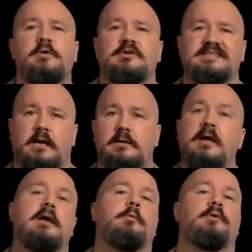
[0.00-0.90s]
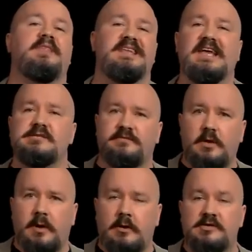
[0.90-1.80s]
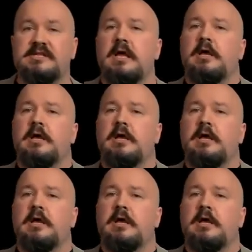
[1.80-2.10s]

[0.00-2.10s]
you're done with the next few hours,